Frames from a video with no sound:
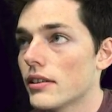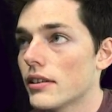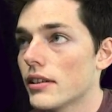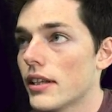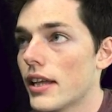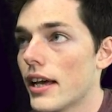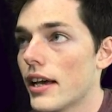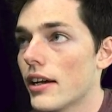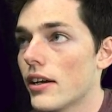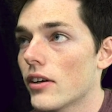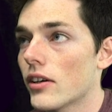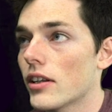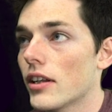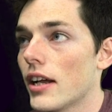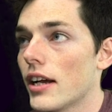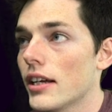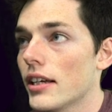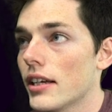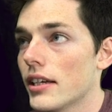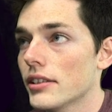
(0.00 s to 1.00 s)
that our
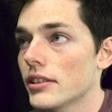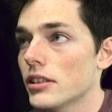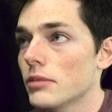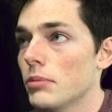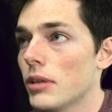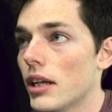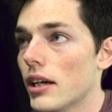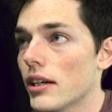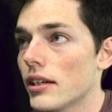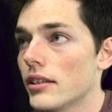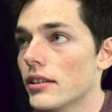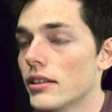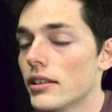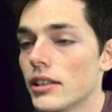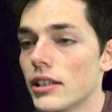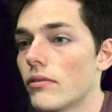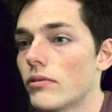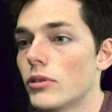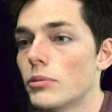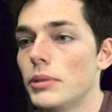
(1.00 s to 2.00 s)
client has supplied
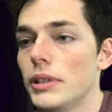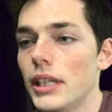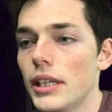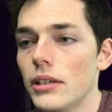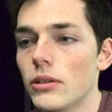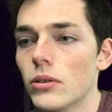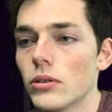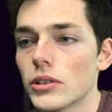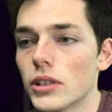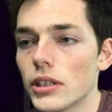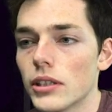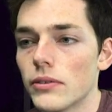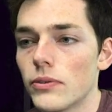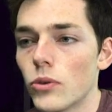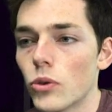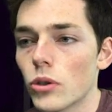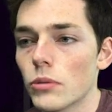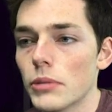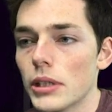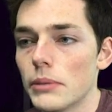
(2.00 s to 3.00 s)
will be equal to the
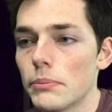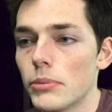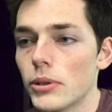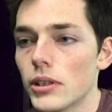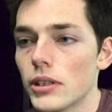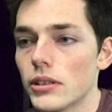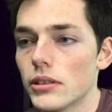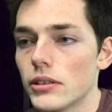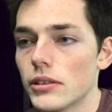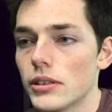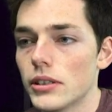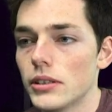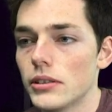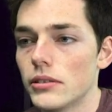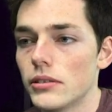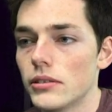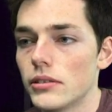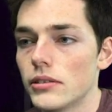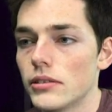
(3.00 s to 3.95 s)
form input 2.